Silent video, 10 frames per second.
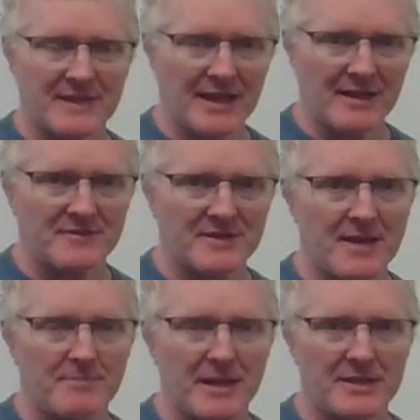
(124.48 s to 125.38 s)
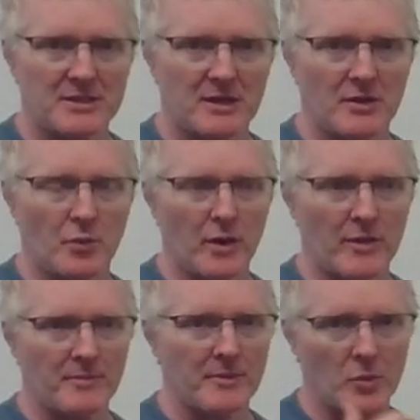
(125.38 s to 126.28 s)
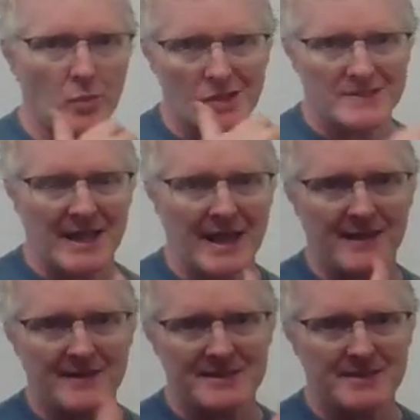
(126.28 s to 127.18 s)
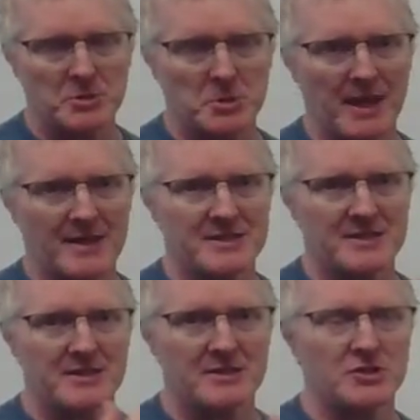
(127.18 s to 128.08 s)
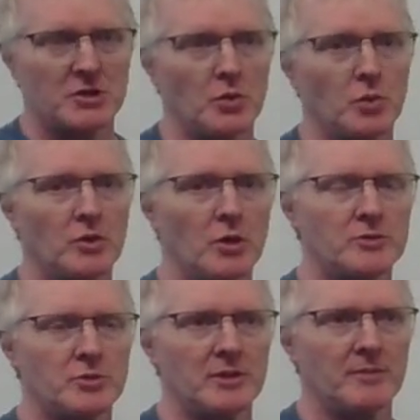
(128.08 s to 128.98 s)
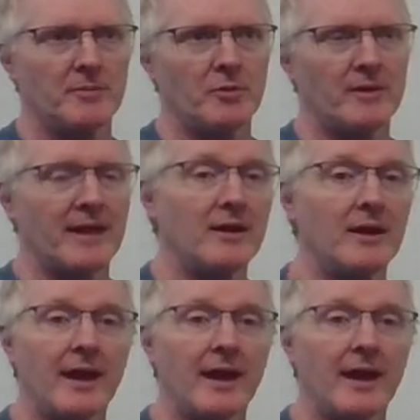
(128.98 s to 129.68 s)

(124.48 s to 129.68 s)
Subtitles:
and negative side based on where the mirror was and the symmetry axis. So we'll go into a little bit more of that.